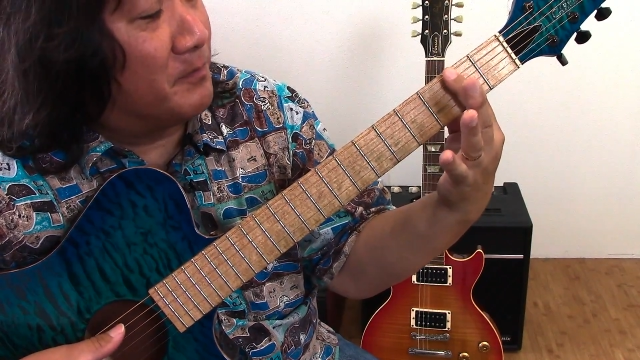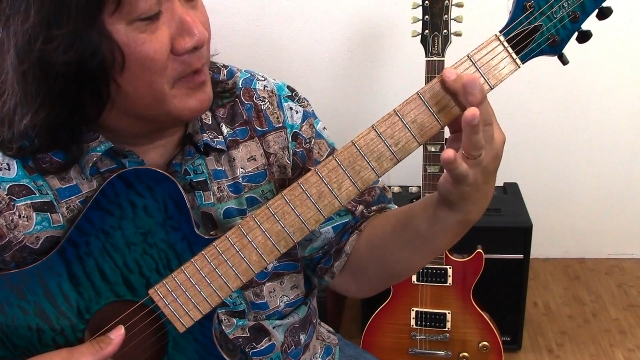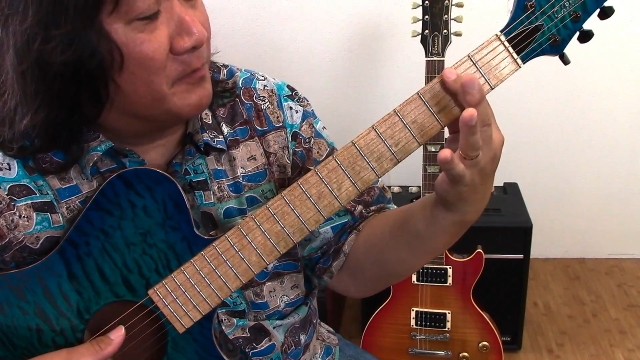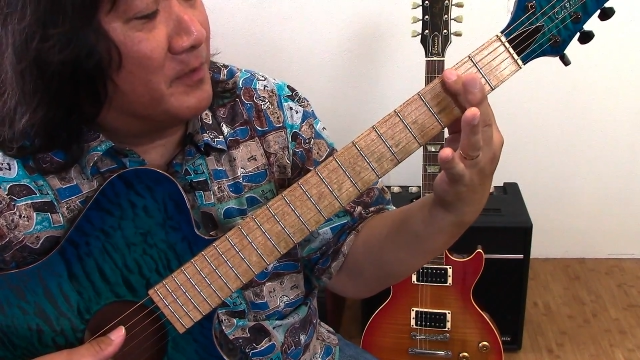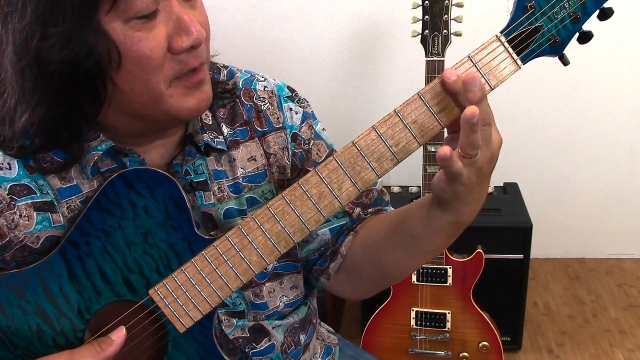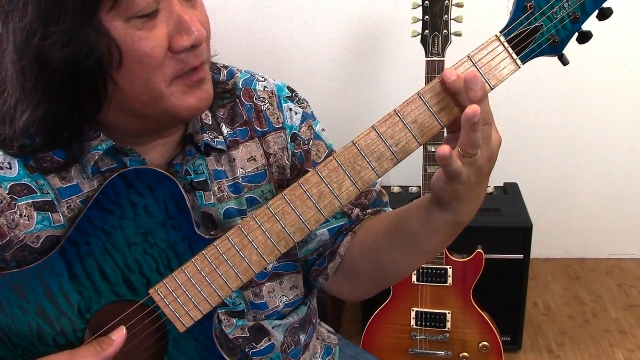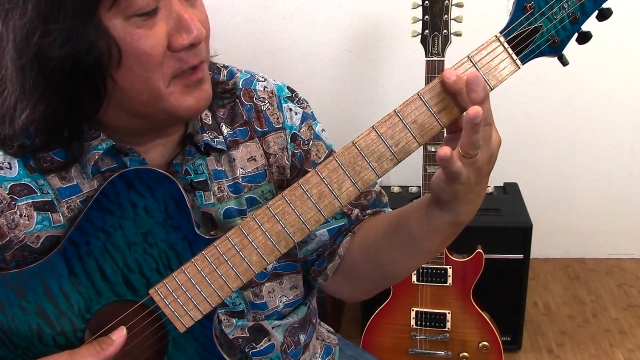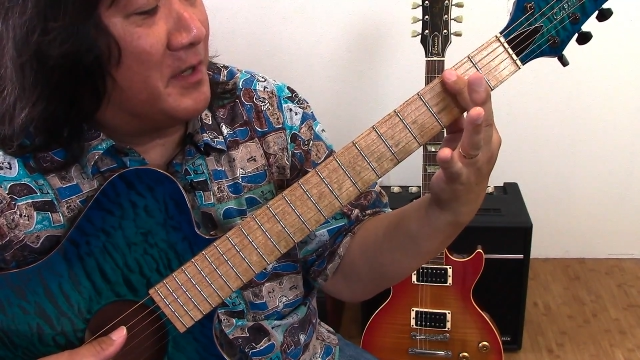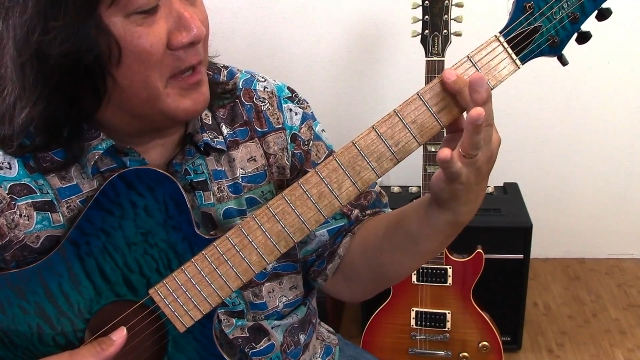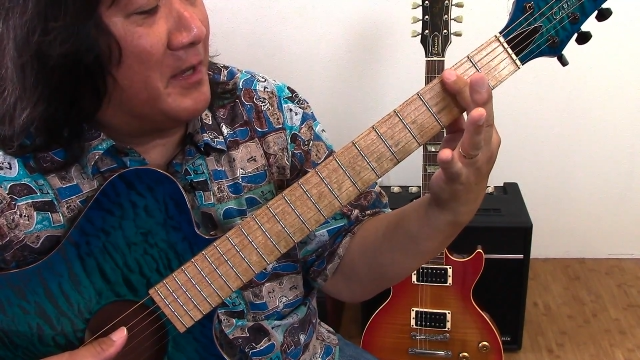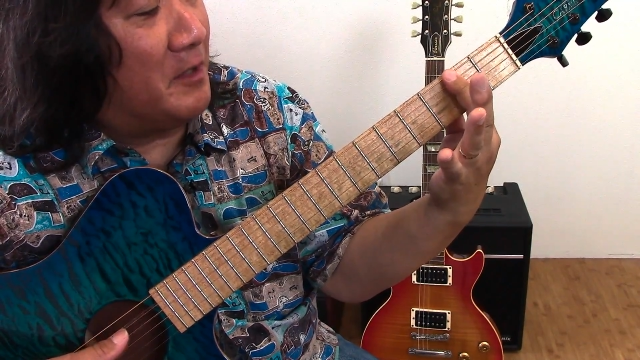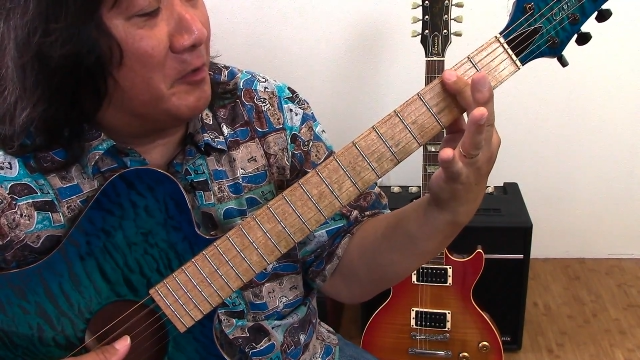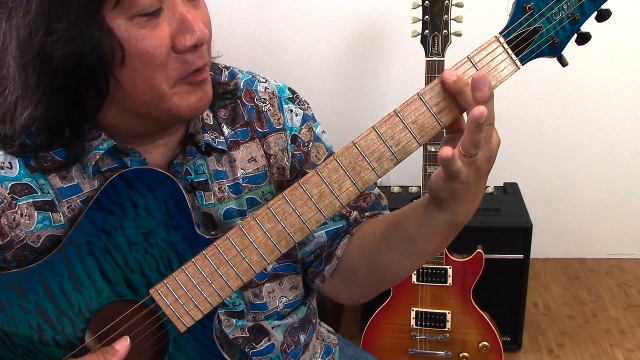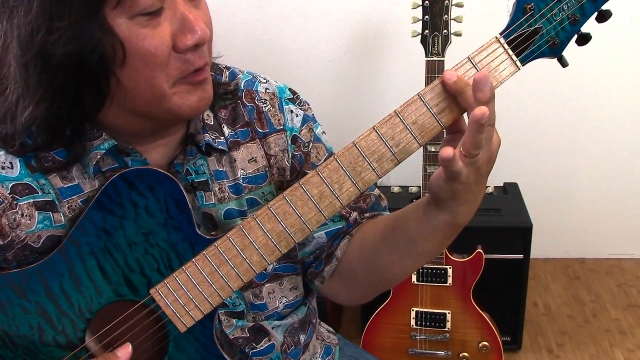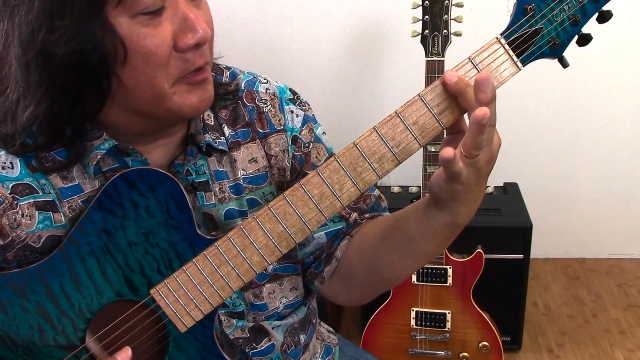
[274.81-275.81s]
If this is an
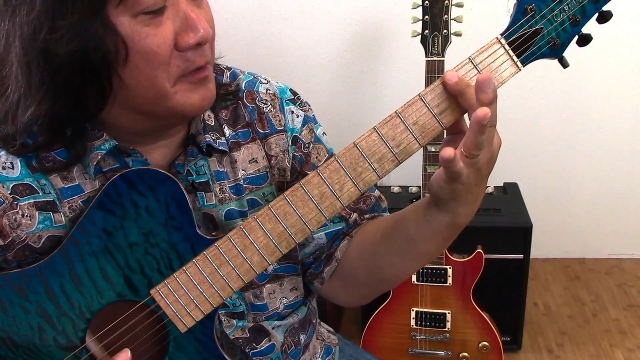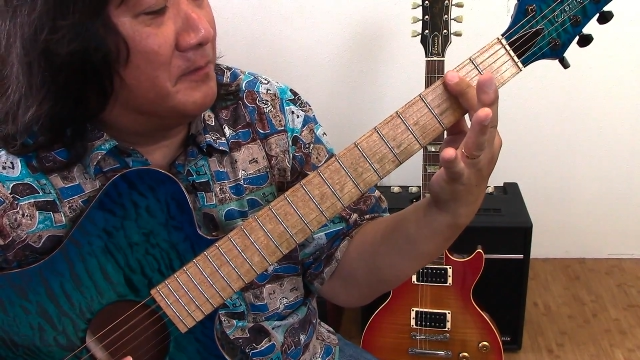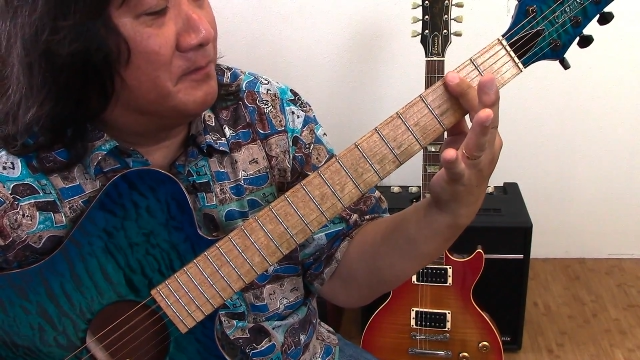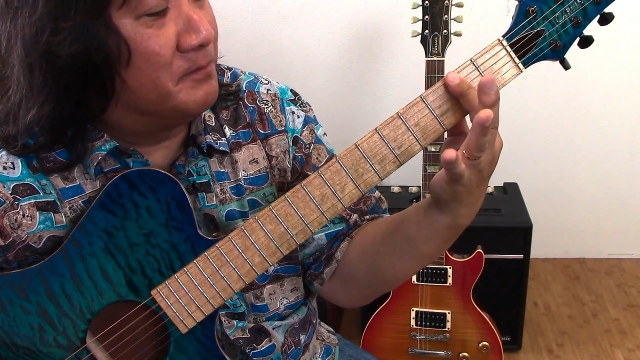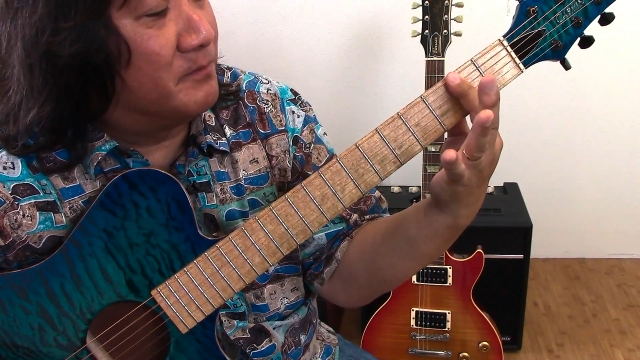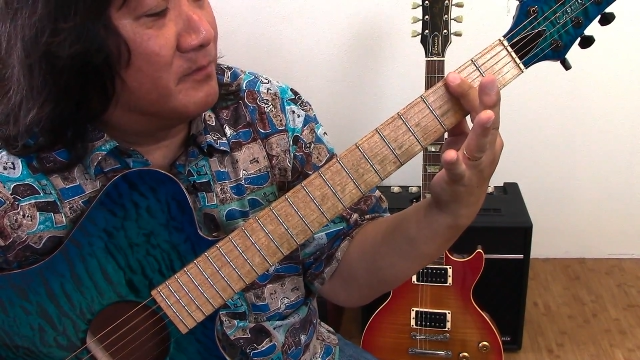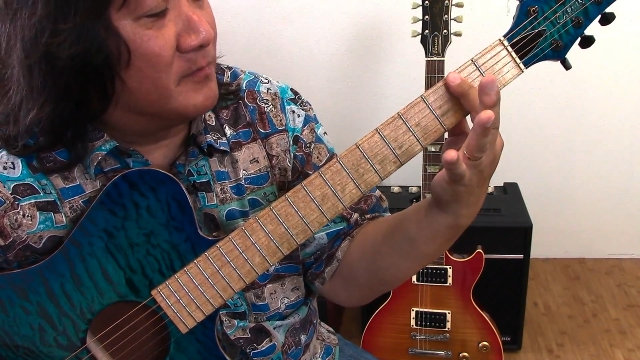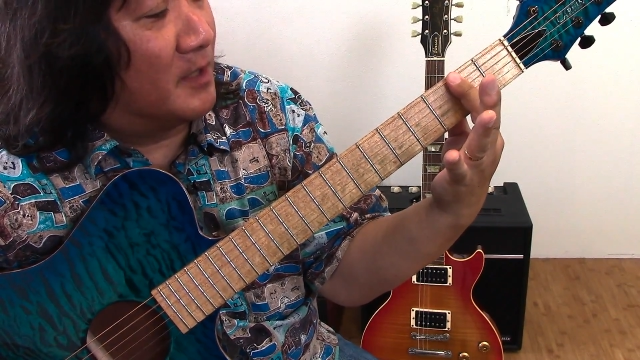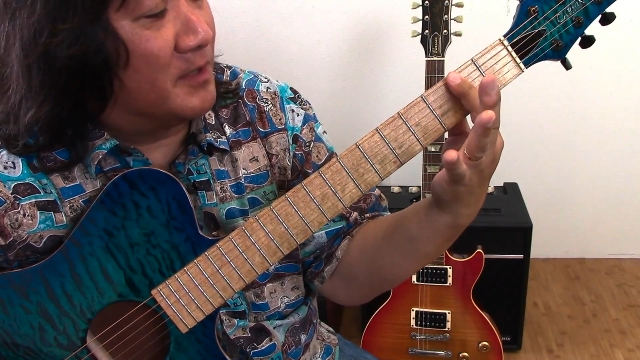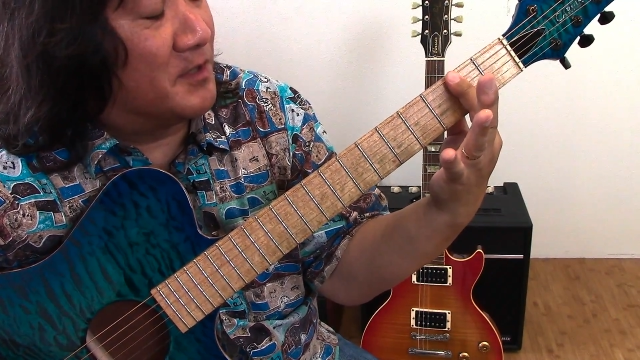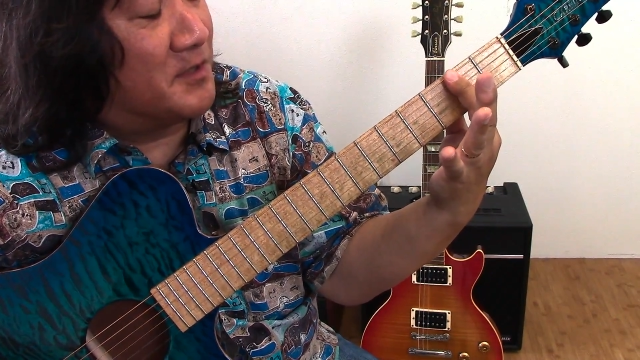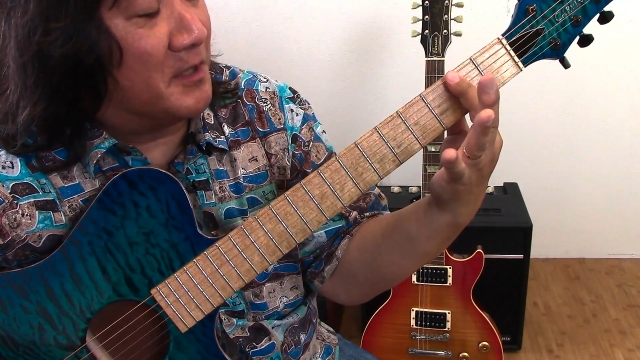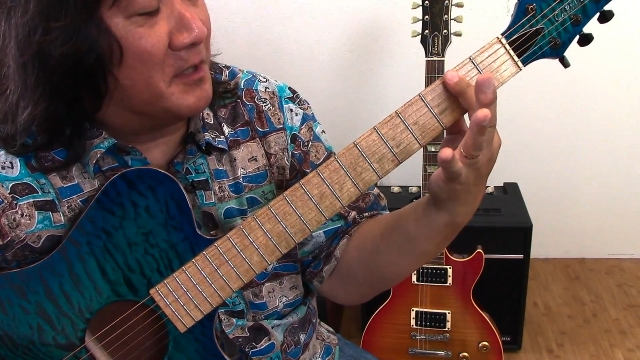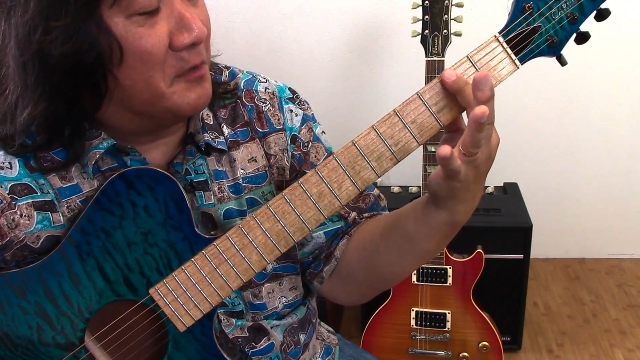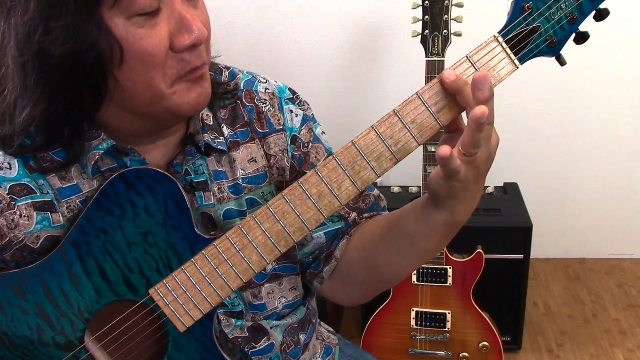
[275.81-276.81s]
A chord on the
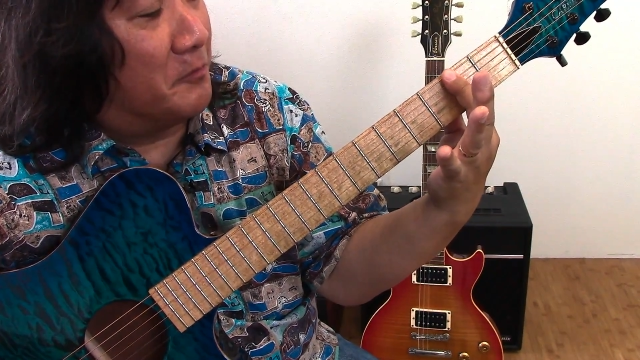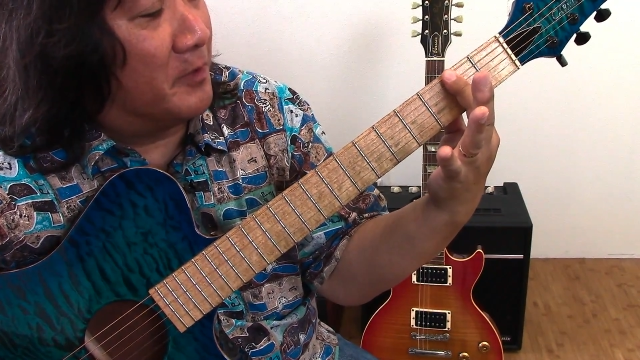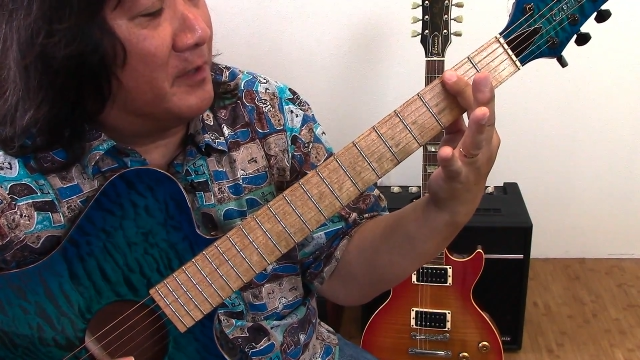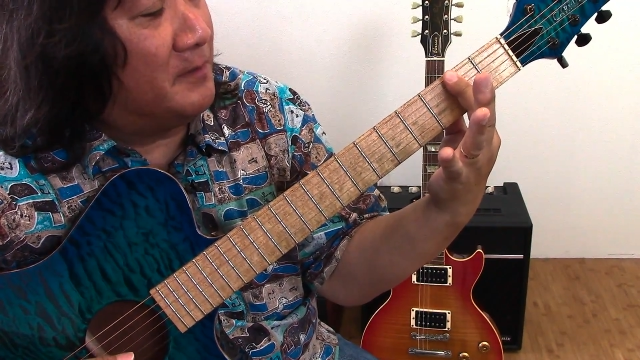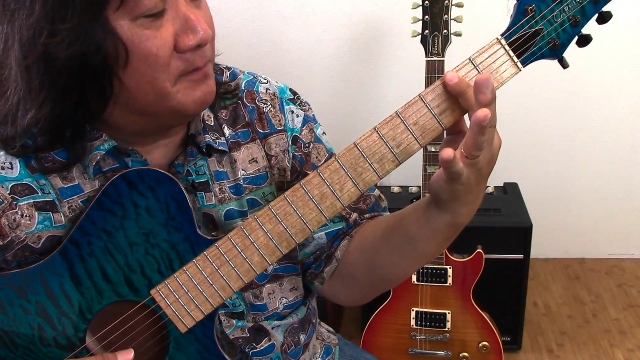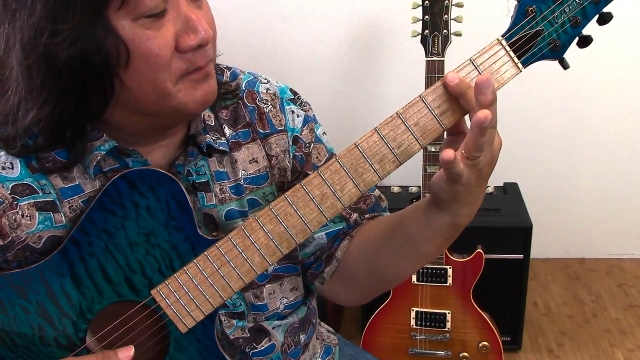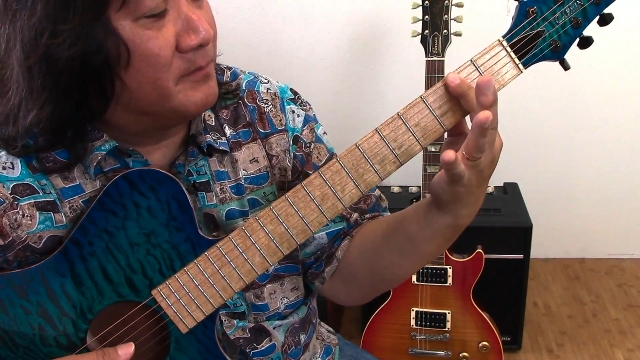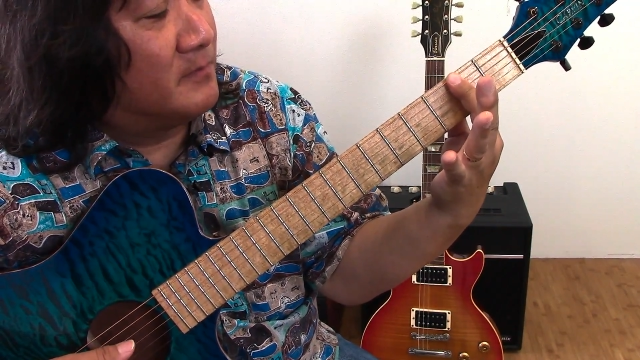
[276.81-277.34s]
second fret,